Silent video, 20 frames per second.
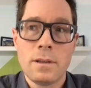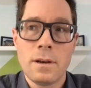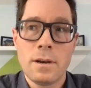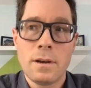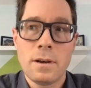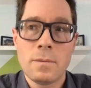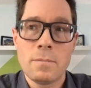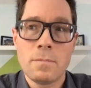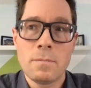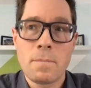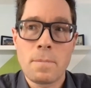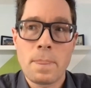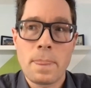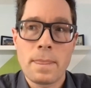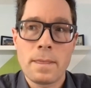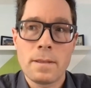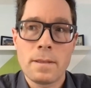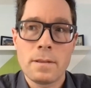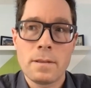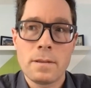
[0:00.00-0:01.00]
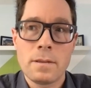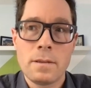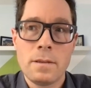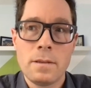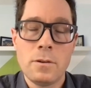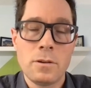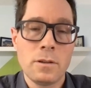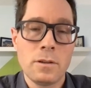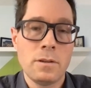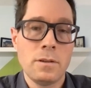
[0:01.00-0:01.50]
um,
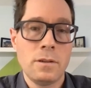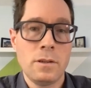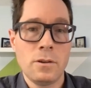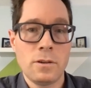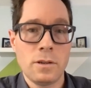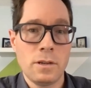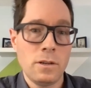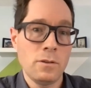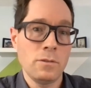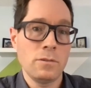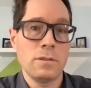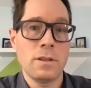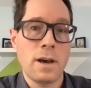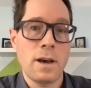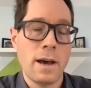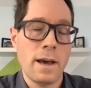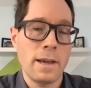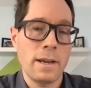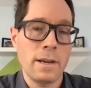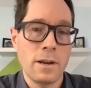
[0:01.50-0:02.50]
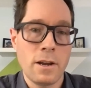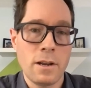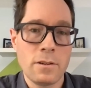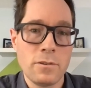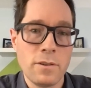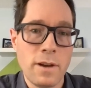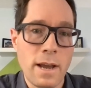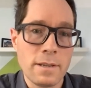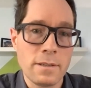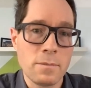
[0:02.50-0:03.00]
you could you could use the high
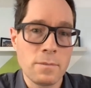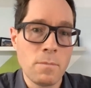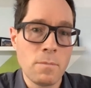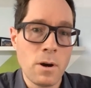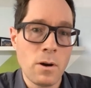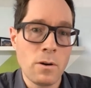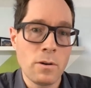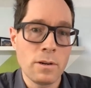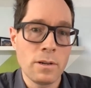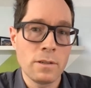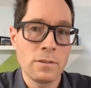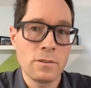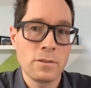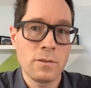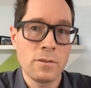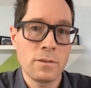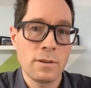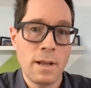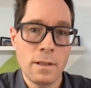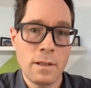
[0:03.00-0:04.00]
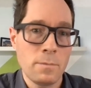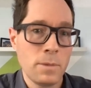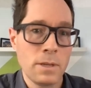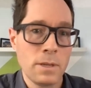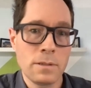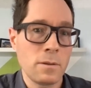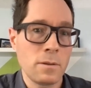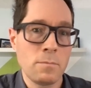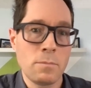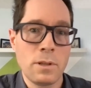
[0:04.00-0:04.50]
contrast mode and certain
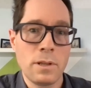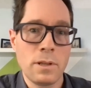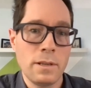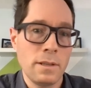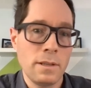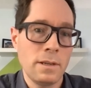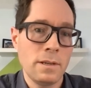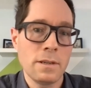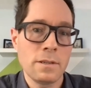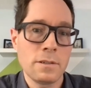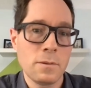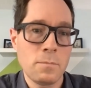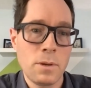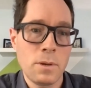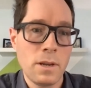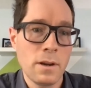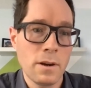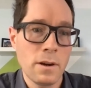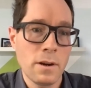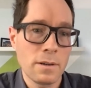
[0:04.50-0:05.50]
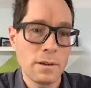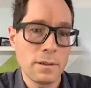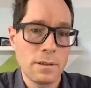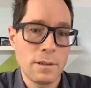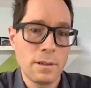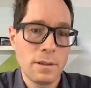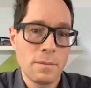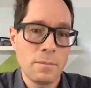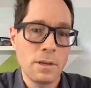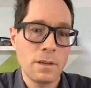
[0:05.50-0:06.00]
elements completely disappear
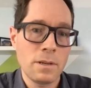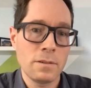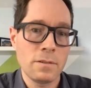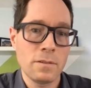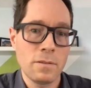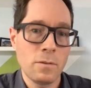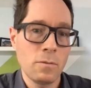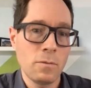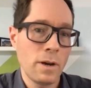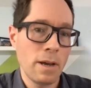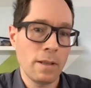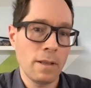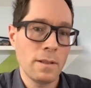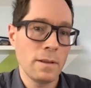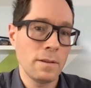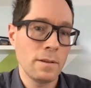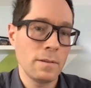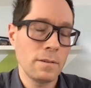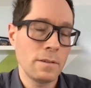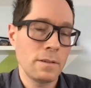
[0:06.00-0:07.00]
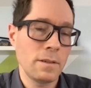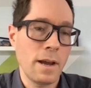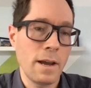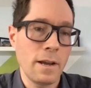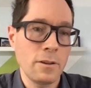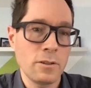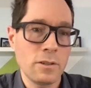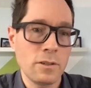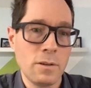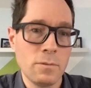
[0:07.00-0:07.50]
because of the way the
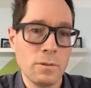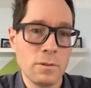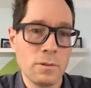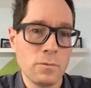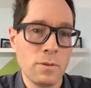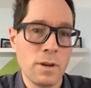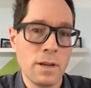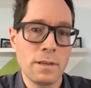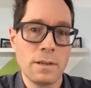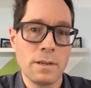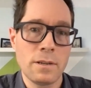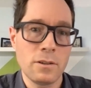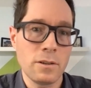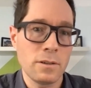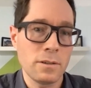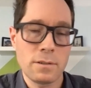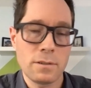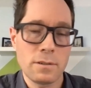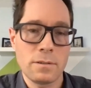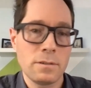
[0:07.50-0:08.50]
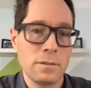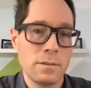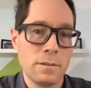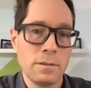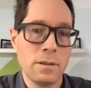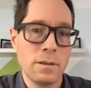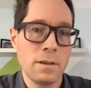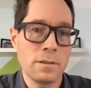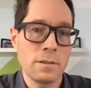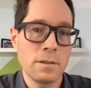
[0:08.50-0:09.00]
style sheet was written it just
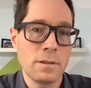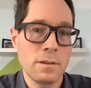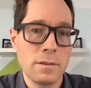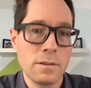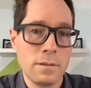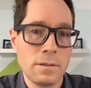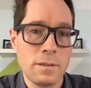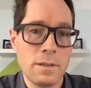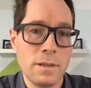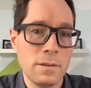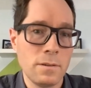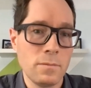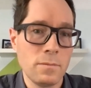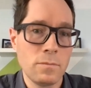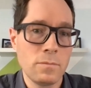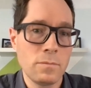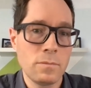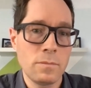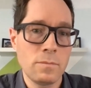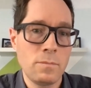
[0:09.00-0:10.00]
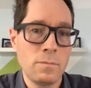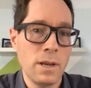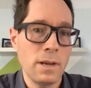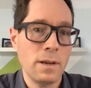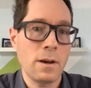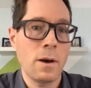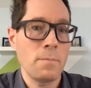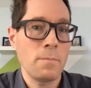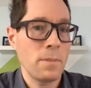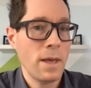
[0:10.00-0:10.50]
doesn't didn't
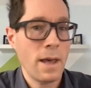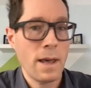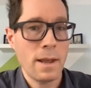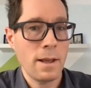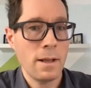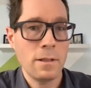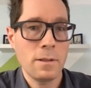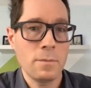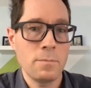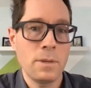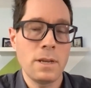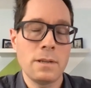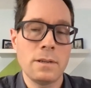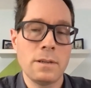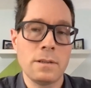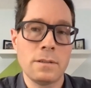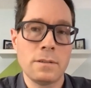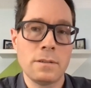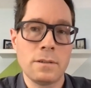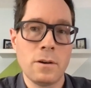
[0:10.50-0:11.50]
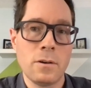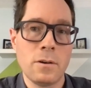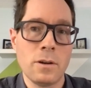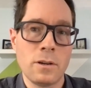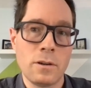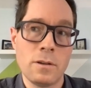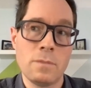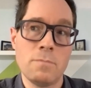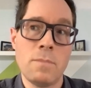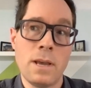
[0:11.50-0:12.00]
pick up that element and so
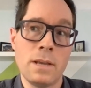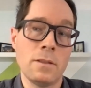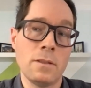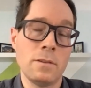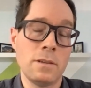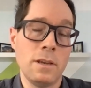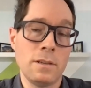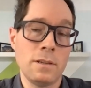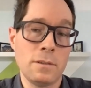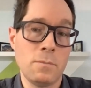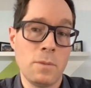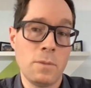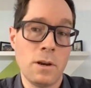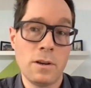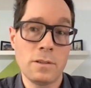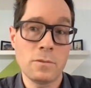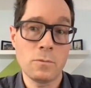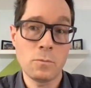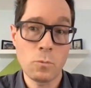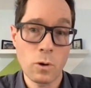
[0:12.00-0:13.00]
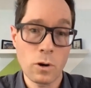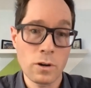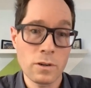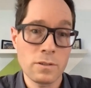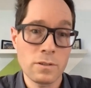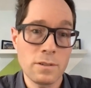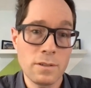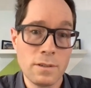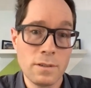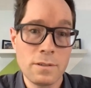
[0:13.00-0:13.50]
it could make the experience
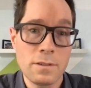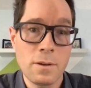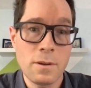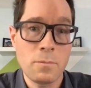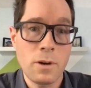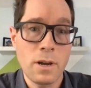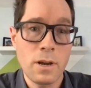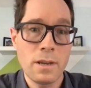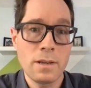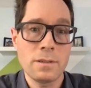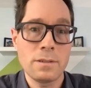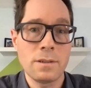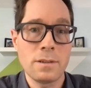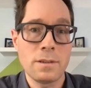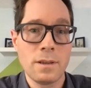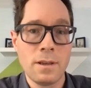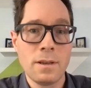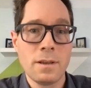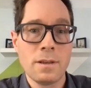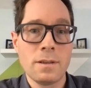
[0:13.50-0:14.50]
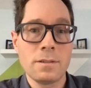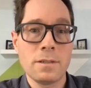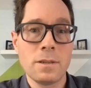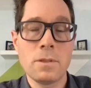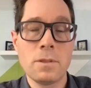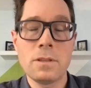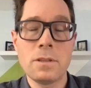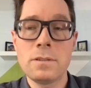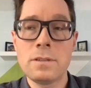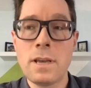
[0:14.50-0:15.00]
worse in some ways
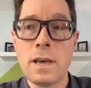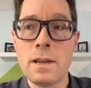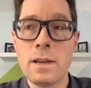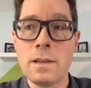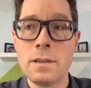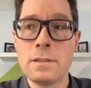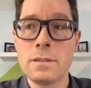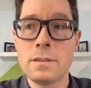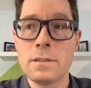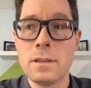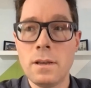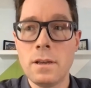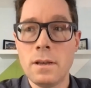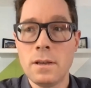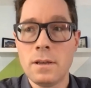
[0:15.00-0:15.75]
some of the settings